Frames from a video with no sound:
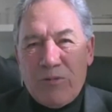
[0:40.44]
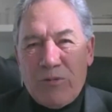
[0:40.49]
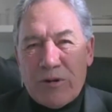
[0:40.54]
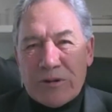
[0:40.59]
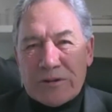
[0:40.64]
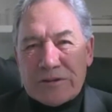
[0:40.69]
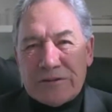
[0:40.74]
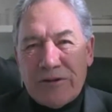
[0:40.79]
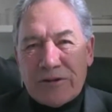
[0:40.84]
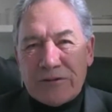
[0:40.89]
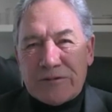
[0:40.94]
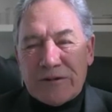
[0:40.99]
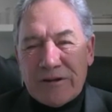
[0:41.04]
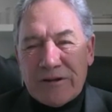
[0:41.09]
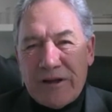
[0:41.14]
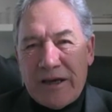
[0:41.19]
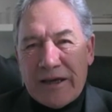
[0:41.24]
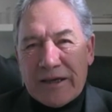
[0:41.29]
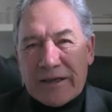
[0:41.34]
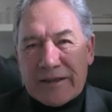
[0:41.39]
Well, what's not
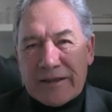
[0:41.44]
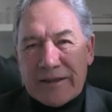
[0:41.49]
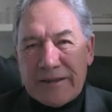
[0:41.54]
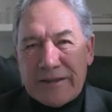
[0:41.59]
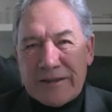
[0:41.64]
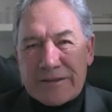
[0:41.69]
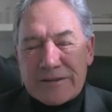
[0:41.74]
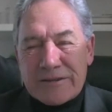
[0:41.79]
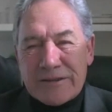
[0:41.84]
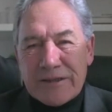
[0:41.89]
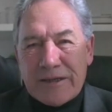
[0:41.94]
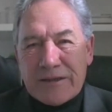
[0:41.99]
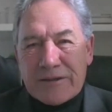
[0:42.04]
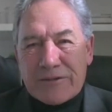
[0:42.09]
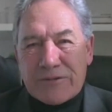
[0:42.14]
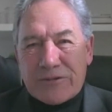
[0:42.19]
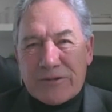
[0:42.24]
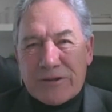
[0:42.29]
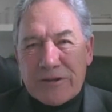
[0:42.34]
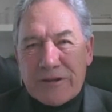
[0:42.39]
to like is
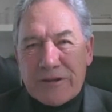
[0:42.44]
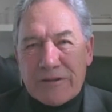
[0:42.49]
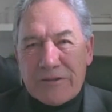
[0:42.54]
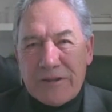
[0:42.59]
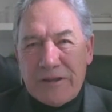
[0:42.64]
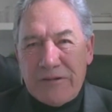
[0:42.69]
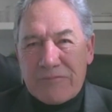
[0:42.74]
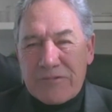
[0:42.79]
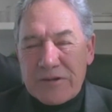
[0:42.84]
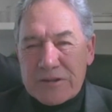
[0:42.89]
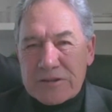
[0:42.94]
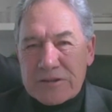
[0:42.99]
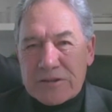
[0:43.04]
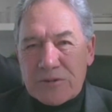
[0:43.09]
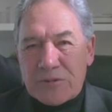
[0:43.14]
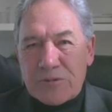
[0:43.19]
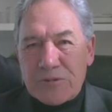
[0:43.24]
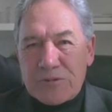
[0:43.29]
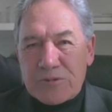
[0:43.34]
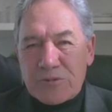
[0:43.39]
that the
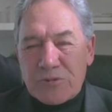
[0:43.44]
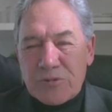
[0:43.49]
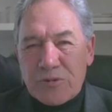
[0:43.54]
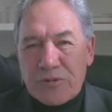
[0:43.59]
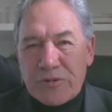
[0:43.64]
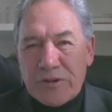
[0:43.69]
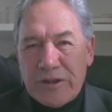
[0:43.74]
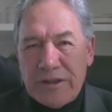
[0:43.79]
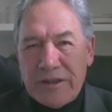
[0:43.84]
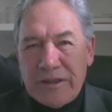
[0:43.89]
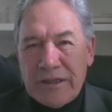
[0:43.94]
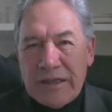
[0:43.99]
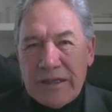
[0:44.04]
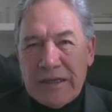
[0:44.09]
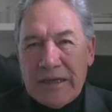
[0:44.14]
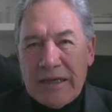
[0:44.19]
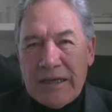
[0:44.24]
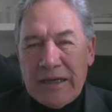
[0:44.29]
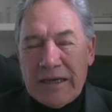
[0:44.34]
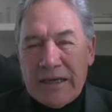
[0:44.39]
fiscals or the
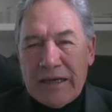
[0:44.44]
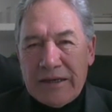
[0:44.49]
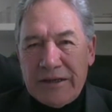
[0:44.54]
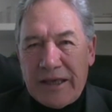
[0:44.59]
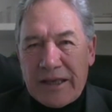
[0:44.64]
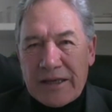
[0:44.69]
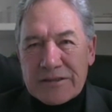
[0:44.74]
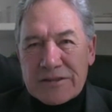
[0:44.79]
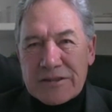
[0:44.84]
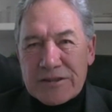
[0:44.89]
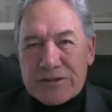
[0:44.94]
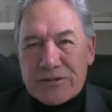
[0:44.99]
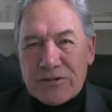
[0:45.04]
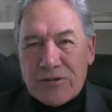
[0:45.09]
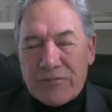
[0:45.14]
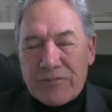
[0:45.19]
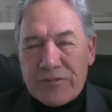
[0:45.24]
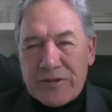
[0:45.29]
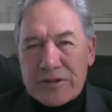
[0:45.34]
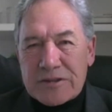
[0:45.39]

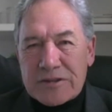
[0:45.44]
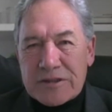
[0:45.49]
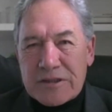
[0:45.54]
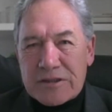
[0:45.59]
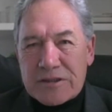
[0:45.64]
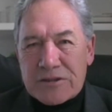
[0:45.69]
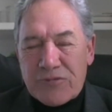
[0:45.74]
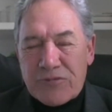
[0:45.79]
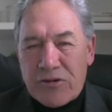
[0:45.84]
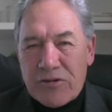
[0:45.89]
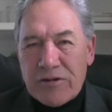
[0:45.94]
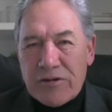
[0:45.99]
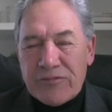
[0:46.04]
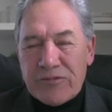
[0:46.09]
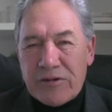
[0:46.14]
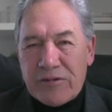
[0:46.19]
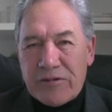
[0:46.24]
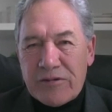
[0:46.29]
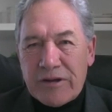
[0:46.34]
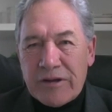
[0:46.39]
analysis of this is
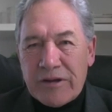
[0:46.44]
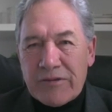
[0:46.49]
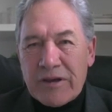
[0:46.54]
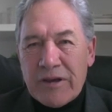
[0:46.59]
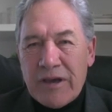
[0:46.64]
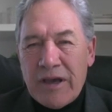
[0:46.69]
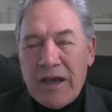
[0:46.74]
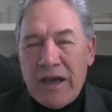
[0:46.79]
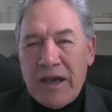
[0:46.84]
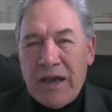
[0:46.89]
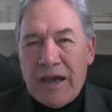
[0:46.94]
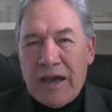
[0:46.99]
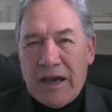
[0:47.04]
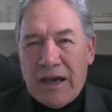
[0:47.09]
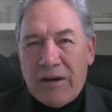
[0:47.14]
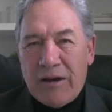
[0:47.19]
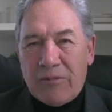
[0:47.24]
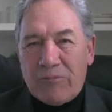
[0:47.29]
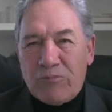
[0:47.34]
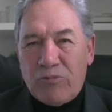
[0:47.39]
very, very
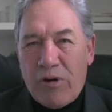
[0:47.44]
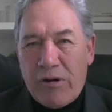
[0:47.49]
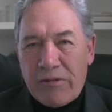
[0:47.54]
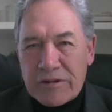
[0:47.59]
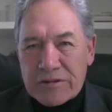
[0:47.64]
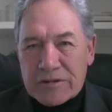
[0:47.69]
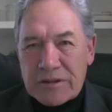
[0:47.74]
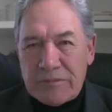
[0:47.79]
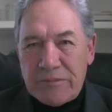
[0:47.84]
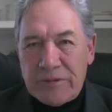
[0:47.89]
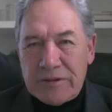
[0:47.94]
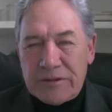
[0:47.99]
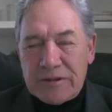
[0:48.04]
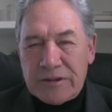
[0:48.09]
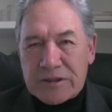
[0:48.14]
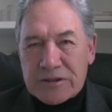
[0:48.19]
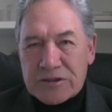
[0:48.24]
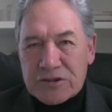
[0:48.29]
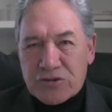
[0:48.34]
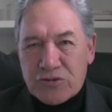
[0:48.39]
worrisome
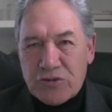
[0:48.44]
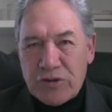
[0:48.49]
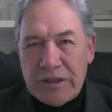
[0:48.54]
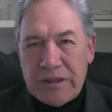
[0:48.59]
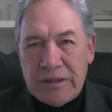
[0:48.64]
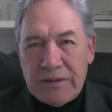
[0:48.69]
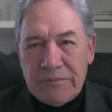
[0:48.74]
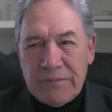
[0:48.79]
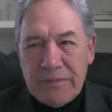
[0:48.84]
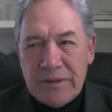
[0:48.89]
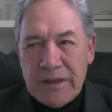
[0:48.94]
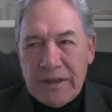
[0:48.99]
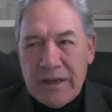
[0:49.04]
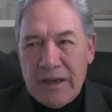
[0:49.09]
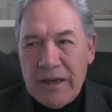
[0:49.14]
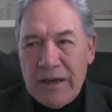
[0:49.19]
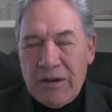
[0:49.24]
in the extreme.